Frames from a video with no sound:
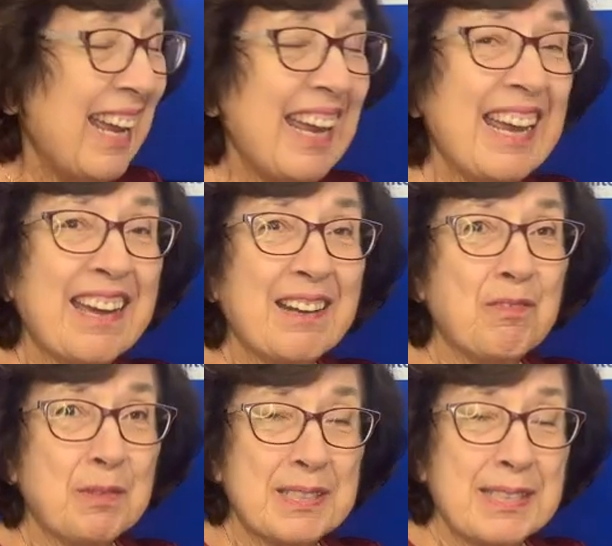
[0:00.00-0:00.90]
And
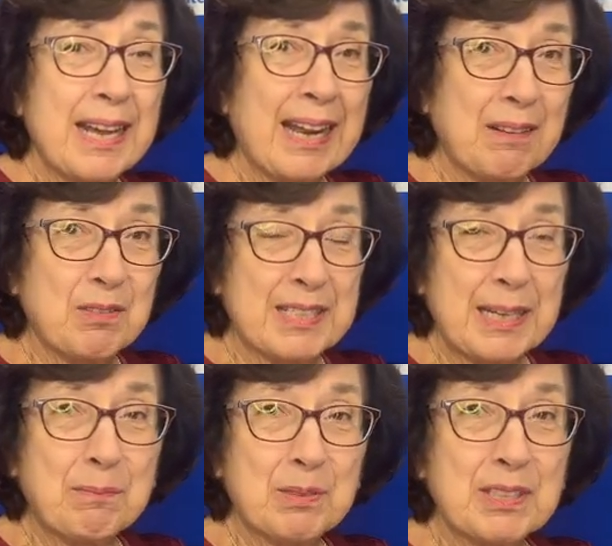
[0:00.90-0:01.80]
I was
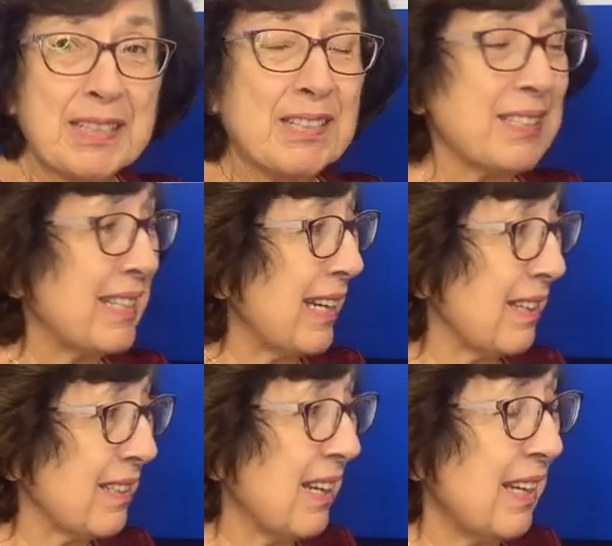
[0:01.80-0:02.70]
able to set
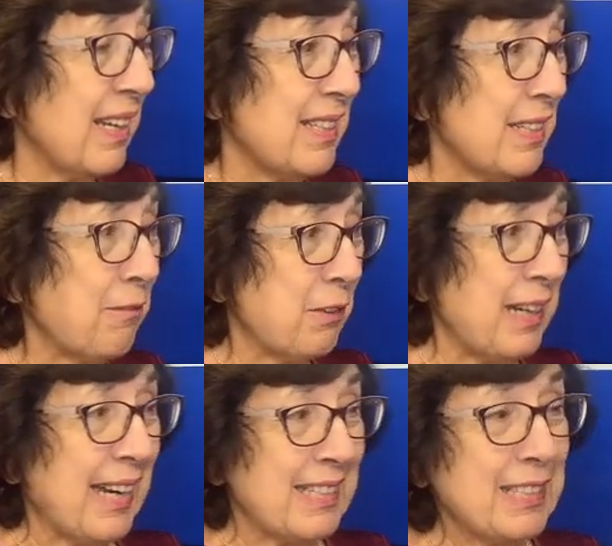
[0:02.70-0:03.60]
different
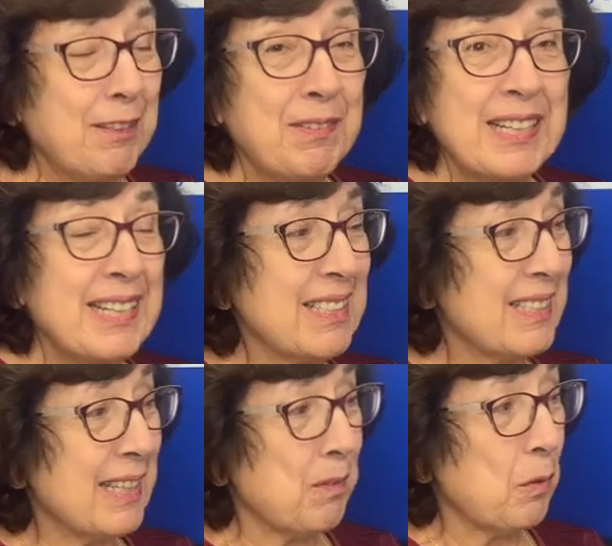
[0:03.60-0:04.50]
activities
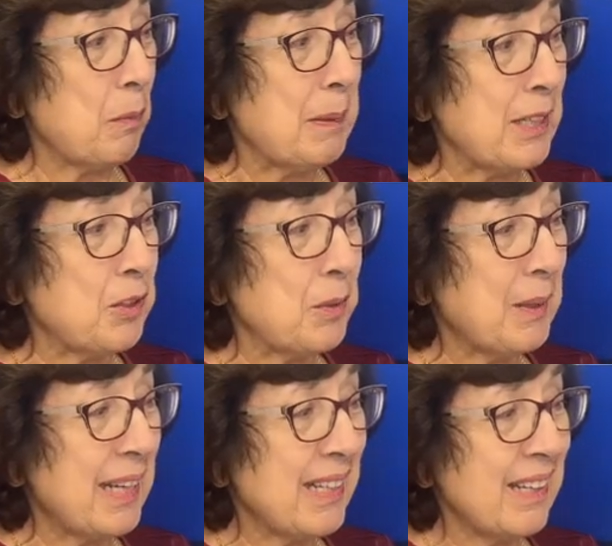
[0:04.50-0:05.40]
that we'll be
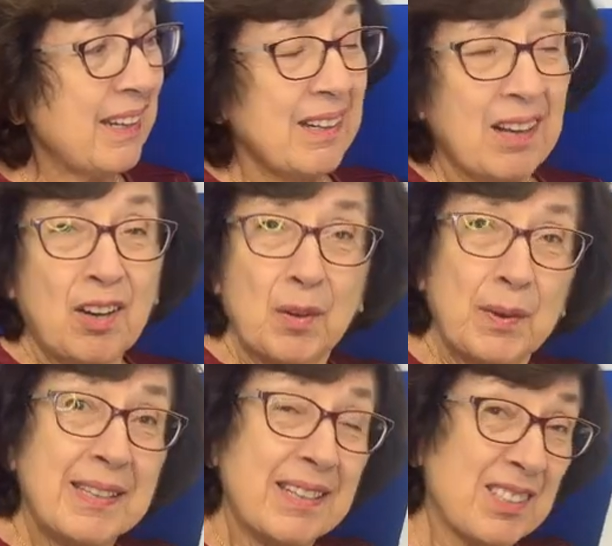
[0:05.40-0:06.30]
doing. Oh,
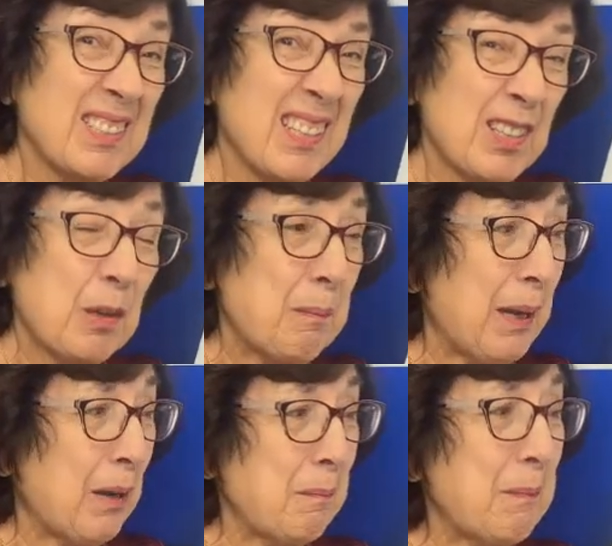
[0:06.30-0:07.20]
and there's a little
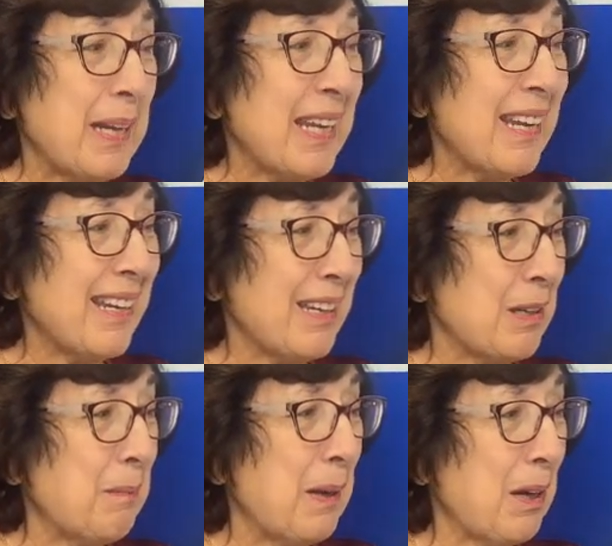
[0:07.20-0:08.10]
about me and
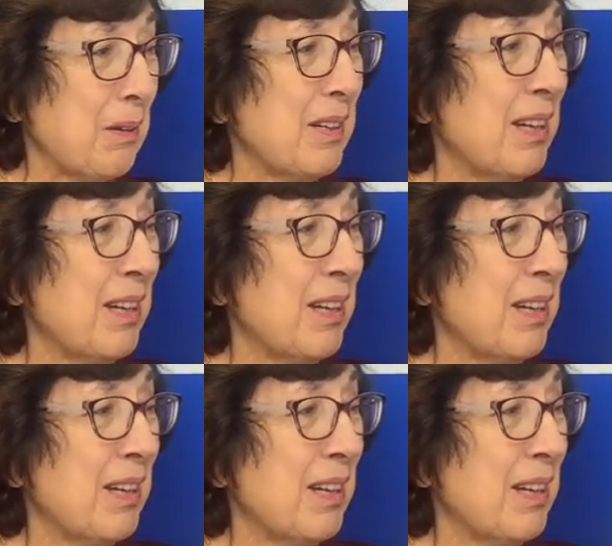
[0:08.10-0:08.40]
about